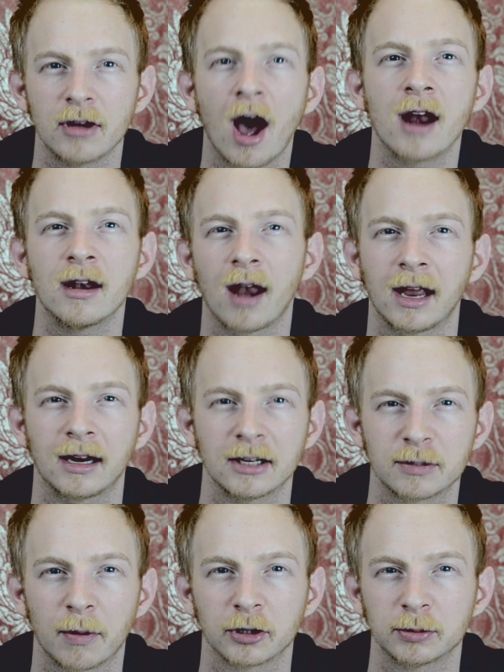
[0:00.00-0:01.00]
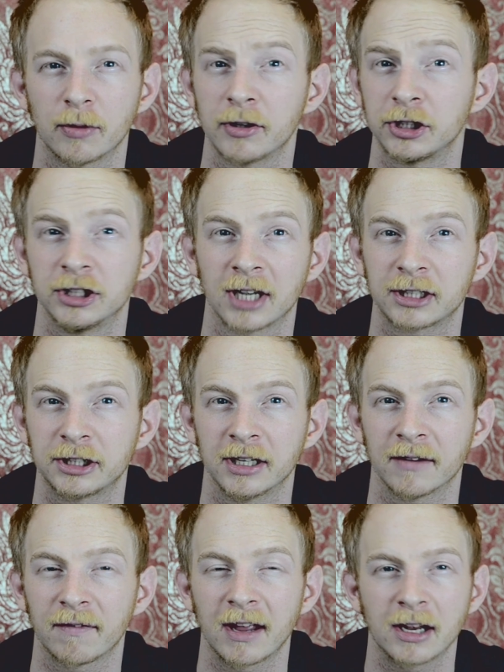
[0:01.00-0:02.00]
unlikely as possible that she's actually
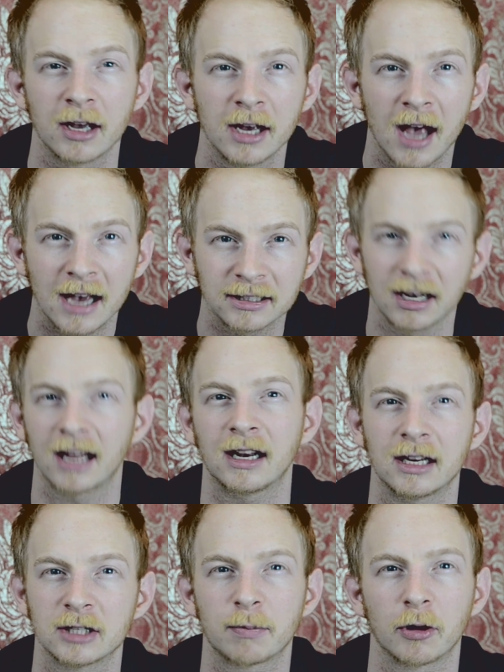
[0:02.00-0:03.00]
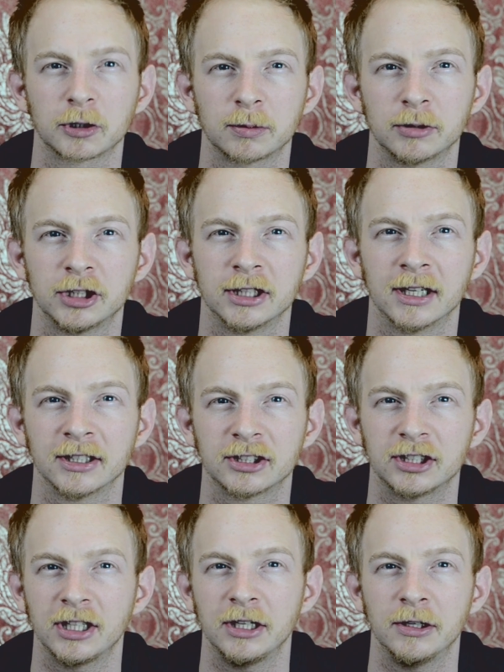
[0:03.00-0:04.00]
going to flake, as likely as possible she's going to
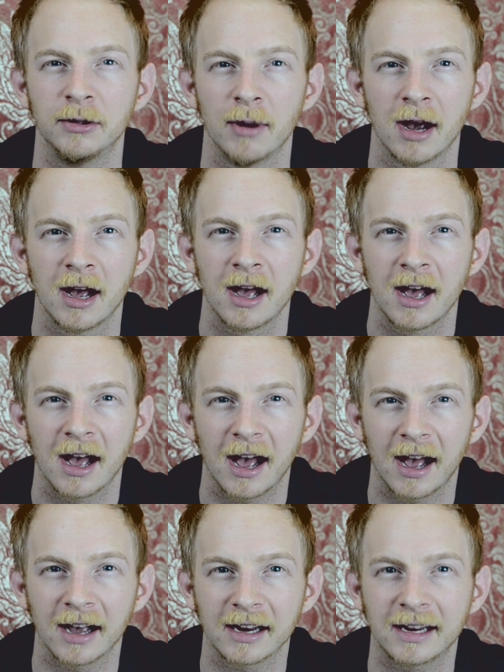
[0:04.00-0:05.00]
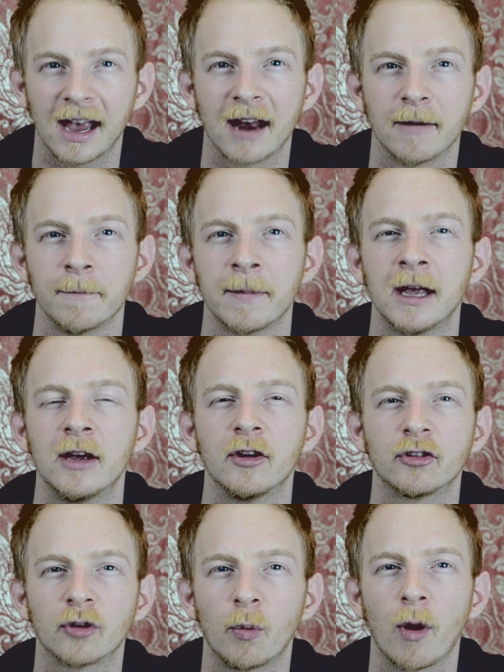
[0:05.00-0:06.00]
see you again.
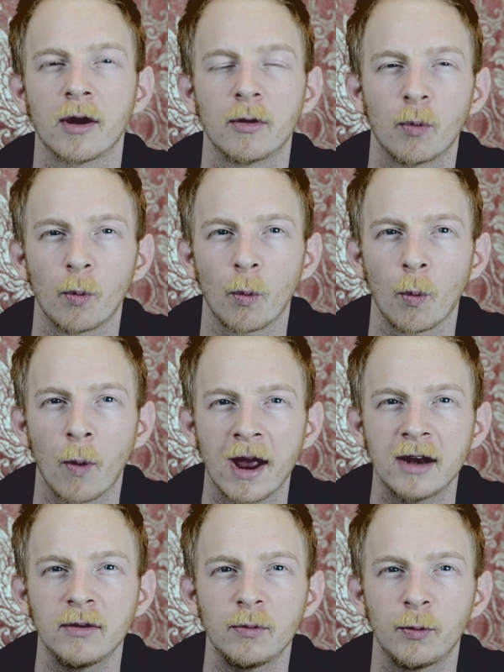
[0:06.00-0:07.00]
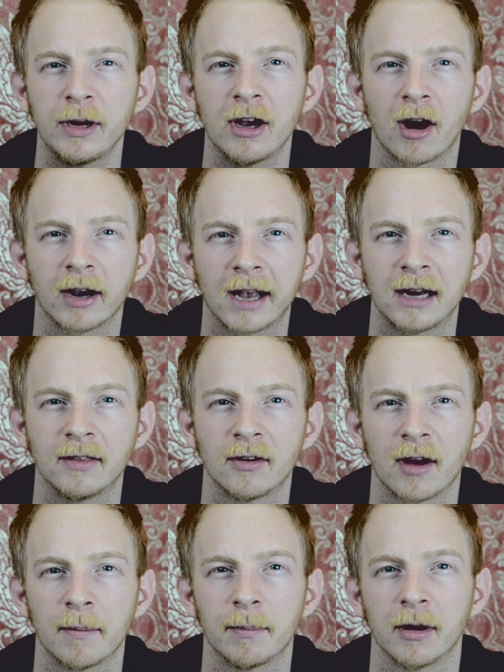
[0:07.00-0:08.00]
So one, when we are getting the
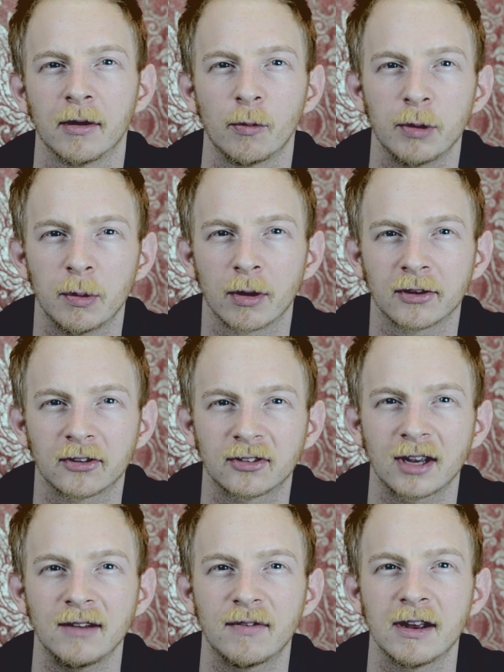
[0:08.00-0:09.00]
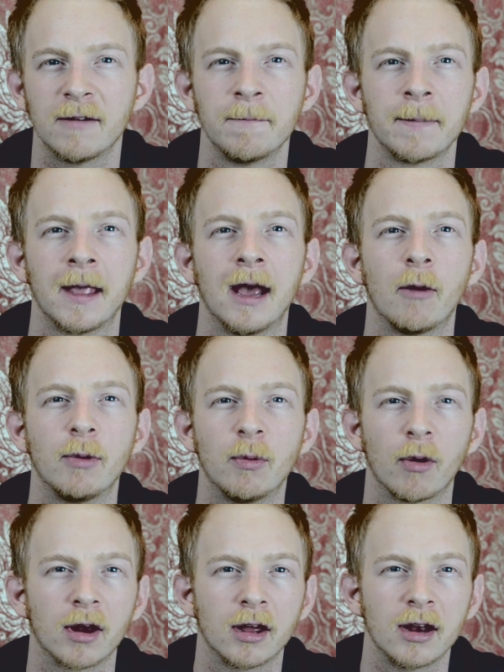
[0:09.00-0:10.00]
number, we want to save it, we
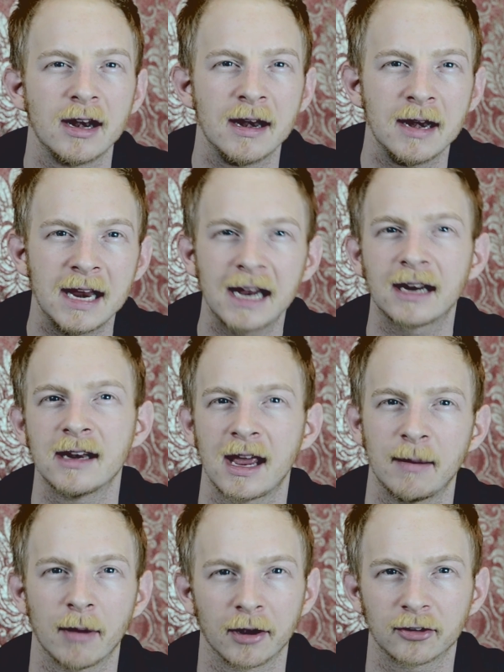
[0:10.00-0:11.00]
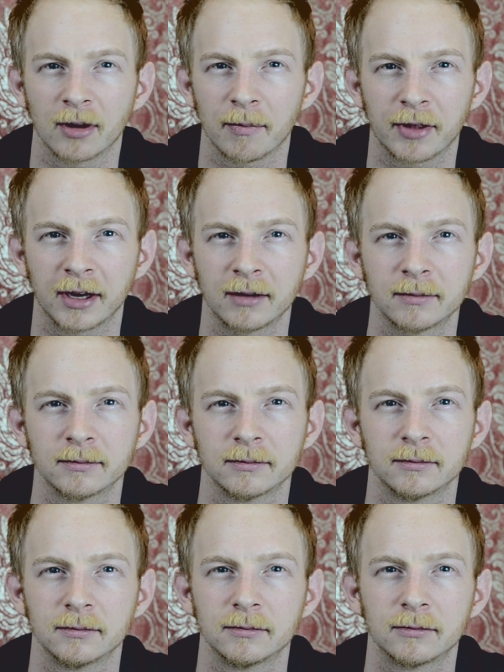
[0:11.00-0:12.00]
want to nickname her something,
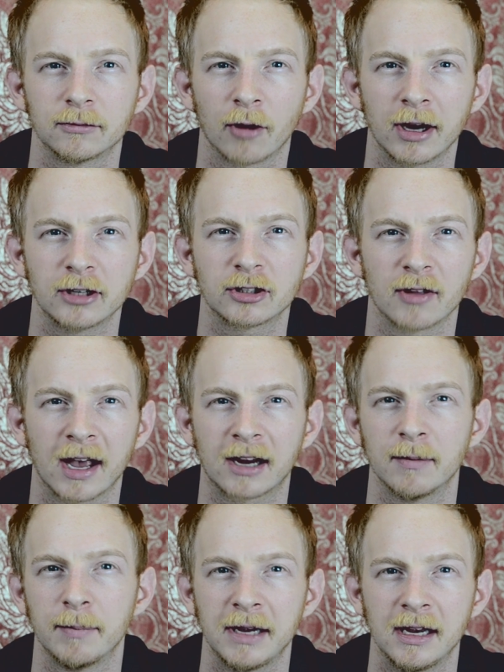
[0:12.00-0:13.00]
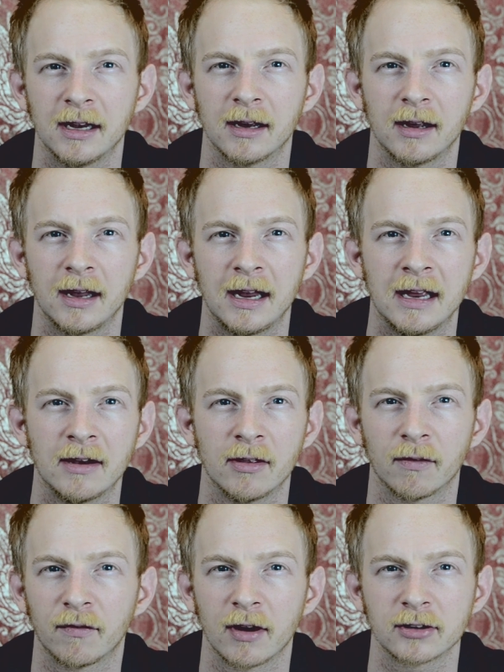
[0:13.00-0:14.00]
right? So that can be in
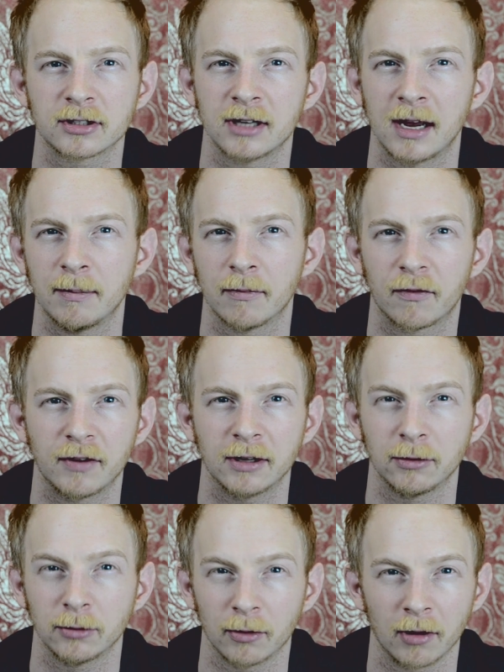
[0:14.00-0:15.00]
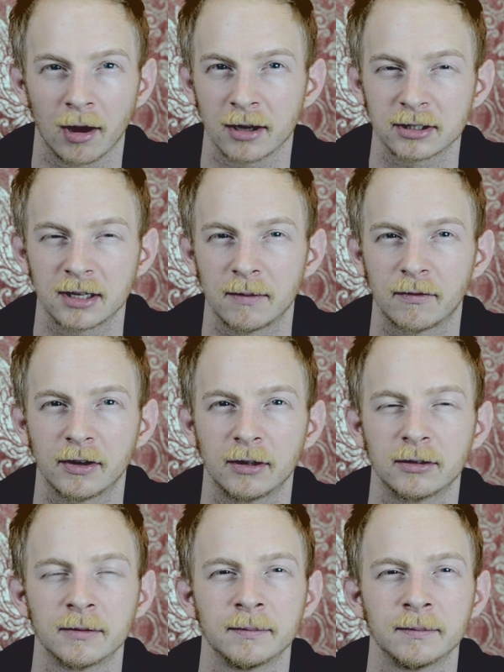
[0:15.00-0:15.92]
the first name field or the last name field,